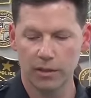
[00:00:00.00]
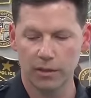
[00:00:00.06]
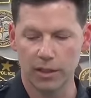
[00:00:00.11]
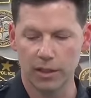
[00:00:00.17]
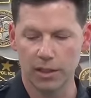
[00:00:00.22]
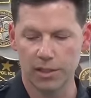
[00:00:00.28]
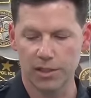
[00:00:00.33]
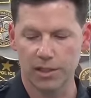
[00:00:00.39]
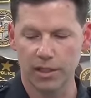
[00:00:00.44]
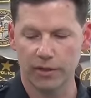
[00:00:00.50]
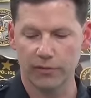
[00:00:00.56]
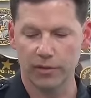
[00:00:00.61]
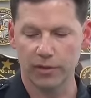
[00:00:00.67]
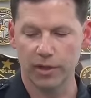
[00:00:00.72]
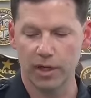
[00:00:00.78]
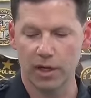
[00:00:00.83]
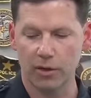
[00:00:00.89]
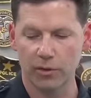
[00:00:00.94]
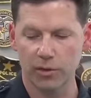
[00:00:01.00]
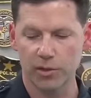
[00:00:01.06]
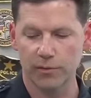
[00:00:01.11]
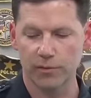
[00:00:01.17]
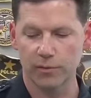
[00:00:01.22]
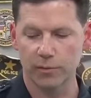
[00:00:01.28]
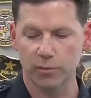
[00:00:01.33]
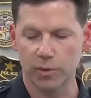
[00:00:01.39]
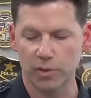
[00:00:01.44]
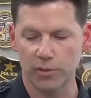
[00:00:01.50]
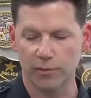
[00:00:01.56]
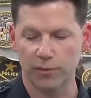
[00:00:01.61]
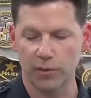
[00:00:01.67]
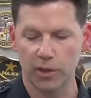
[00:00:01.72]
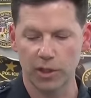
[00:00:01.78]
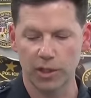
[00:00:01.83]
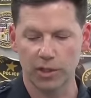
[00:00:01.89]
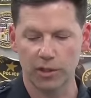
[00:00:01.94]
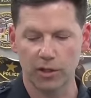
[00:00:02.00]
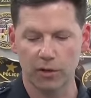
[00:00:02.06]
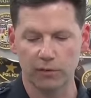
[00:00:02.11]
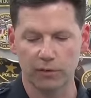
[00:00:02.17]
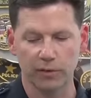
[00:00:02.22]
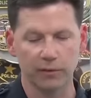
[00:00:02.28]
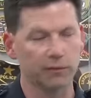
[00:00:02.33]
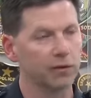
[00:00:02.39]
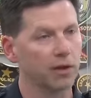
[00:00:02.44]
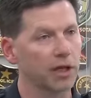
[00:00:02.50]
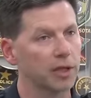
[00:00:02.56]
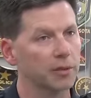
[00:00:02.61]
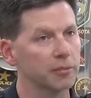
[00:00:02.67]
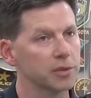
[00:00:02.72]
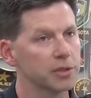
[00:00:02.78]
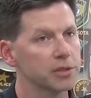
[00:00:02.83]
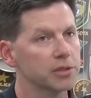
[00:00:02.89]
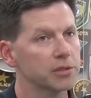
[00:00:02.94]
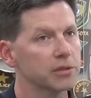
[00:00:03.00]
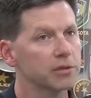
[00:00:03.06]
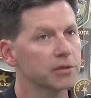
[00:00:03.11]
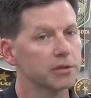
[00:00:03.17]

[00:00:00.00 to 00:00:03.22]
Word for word: they discovered the house was fully engulfed in flames.